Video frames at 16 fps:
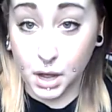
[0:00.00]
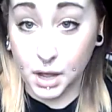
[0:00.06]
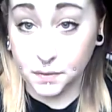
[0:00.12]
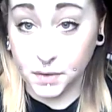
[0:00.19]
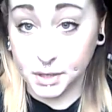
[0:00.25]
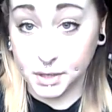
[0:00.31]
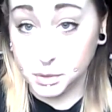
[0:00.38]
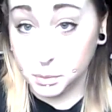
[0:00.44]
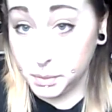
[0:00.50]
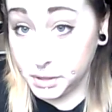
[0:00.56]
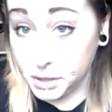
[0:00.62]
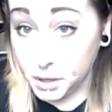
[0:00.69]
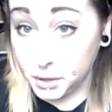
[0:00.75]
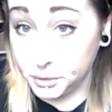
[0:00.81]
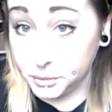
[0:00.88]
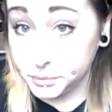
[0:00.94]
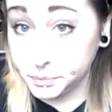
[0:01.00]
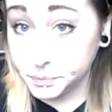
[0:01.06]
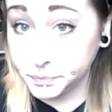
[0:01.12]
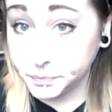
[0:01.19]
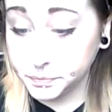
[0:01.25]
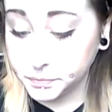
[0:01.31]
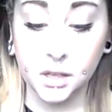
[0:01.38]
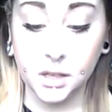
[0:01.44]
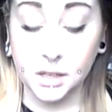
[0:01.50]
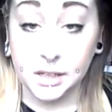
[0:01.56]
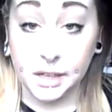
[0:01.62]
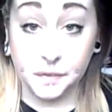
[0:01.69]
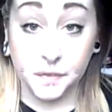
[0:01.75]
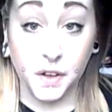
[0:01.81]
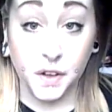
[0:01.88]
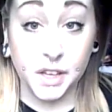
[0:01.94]
my advice would be no.
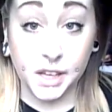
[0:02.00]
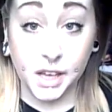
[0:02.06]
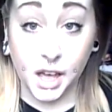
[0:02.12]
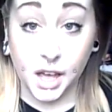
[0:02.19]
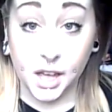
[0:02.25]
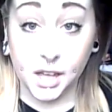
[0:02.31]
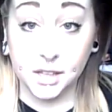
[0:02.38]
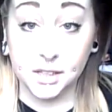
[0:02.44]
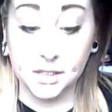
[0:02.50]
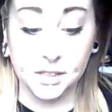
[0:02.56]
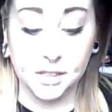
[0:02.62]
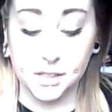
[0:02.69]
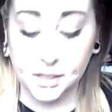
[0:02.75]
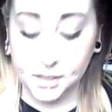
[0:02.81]
They fucking hurt.